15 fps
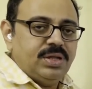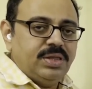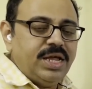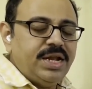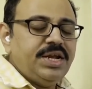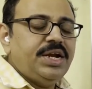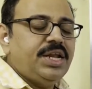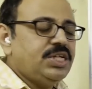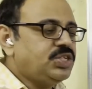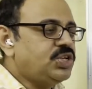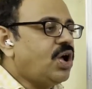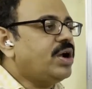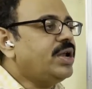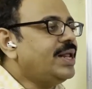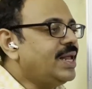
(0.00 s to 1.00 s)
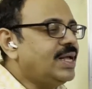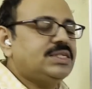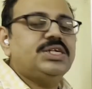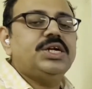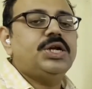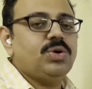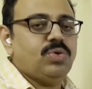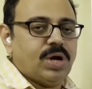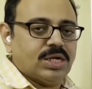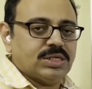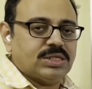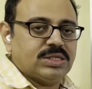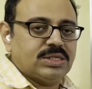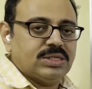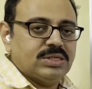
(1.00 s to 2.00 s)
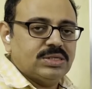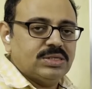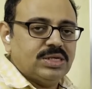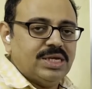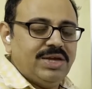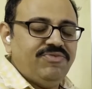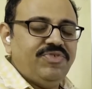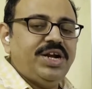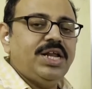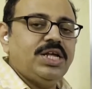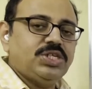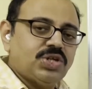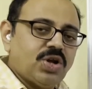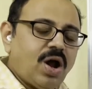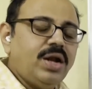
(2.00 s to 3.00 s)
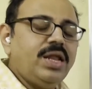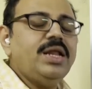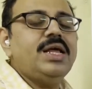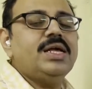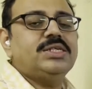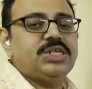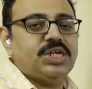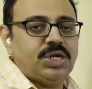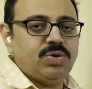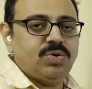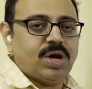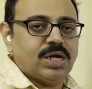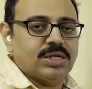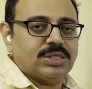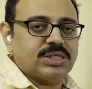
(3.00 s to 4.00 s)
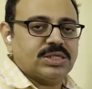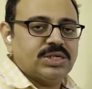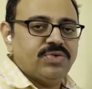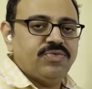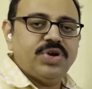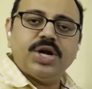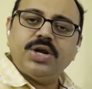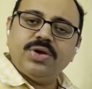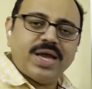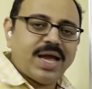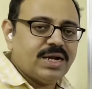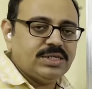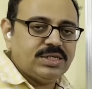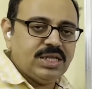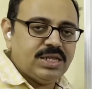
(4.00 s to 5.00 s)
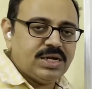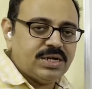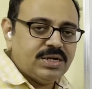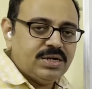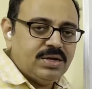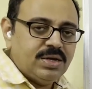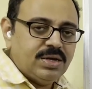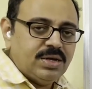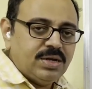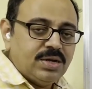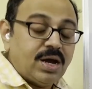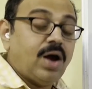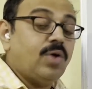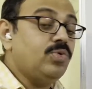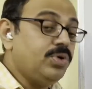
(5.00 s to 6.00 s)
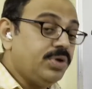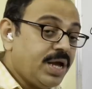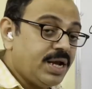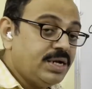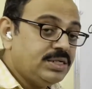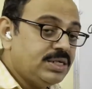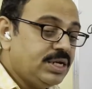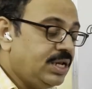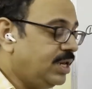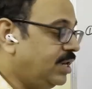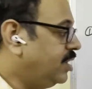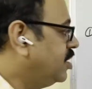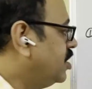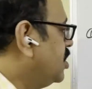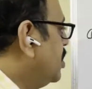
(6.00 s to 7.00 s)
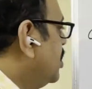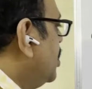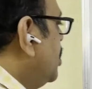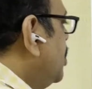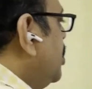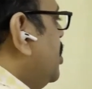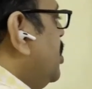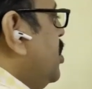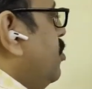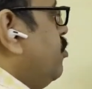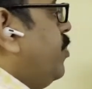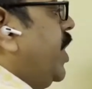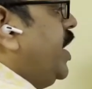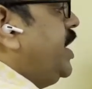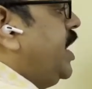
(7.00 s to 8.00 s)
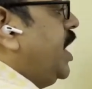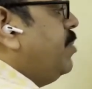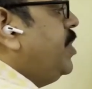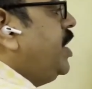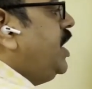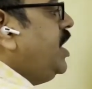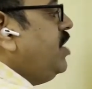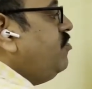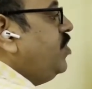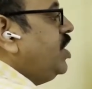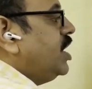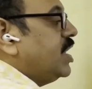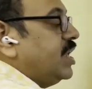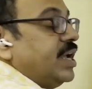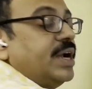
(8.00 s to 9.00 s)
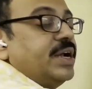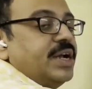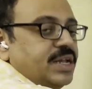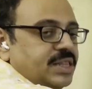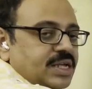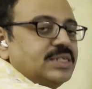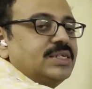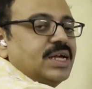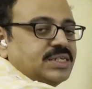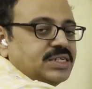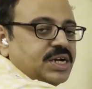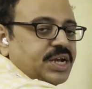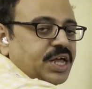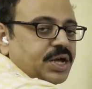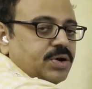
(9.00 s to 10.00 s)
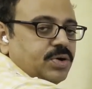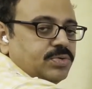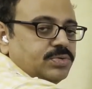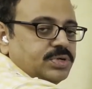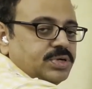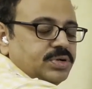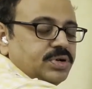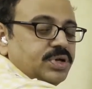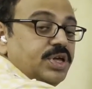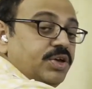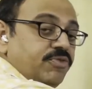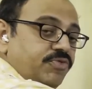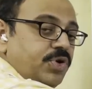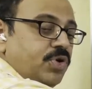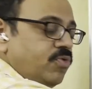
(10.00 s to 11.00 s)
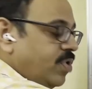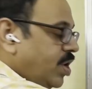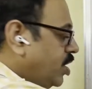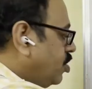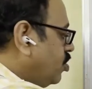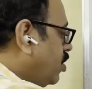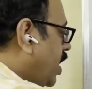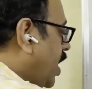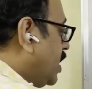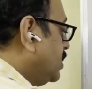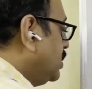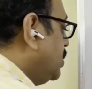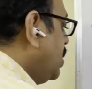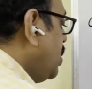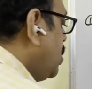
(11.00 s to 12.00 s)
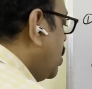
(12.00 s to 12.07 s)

Then it is not an asset to us. If it is not an asset to us, we have to cancel that. How to cancel? By debiting, we created this asset account. If you want to cancel,